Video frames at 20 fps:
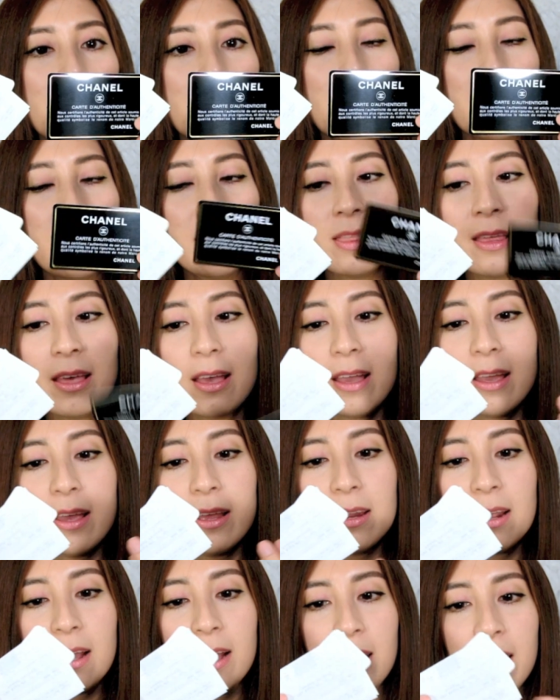And
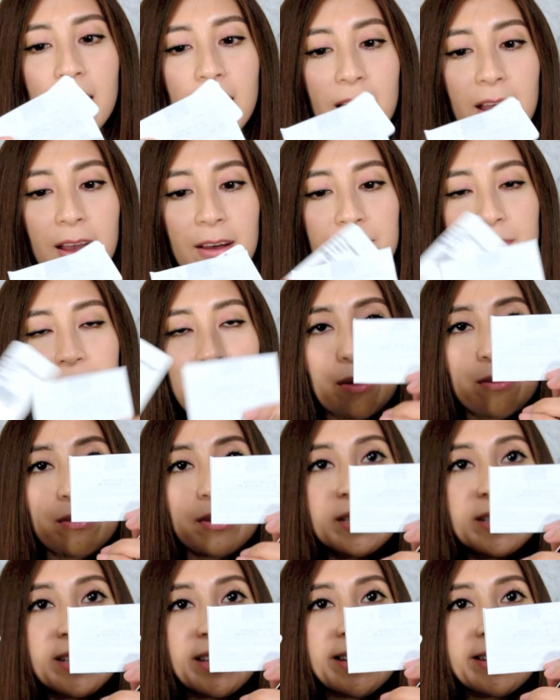then I have my
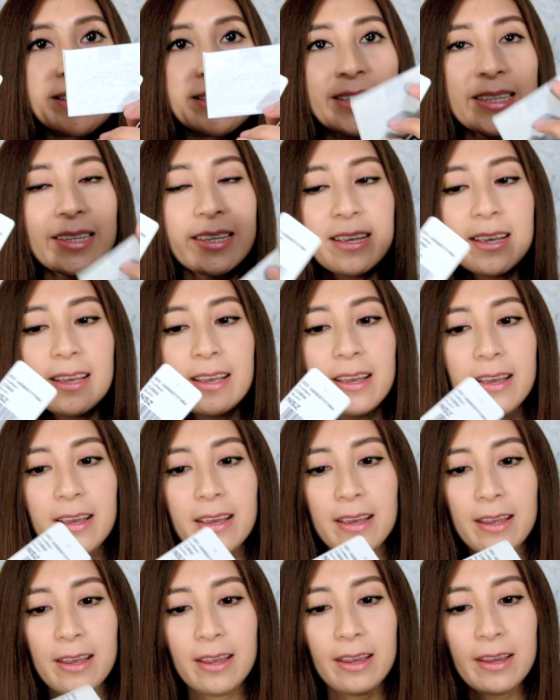receipt
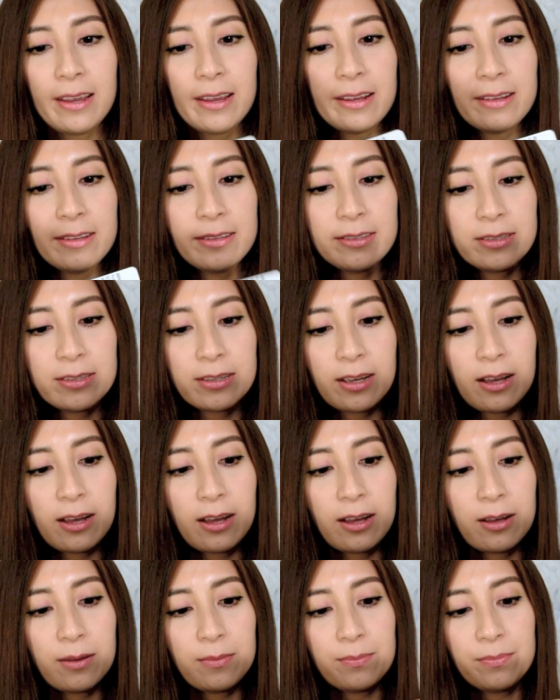and
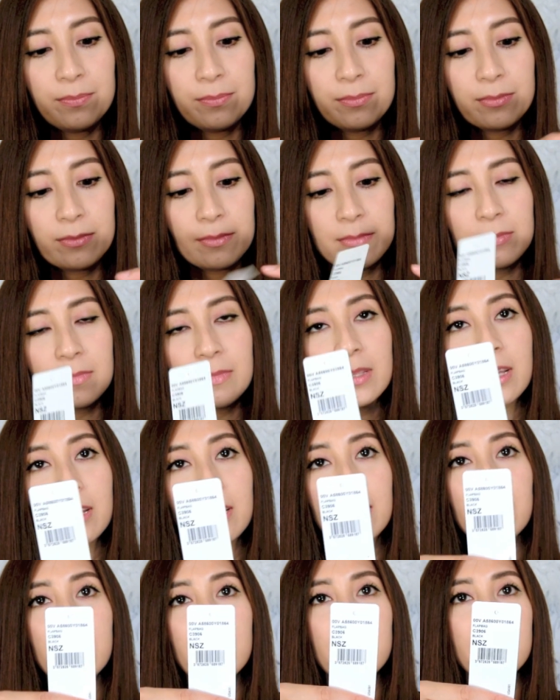um,
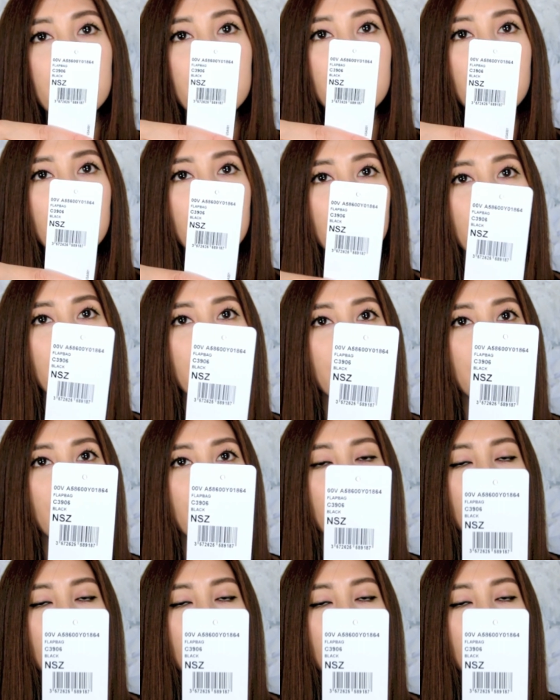the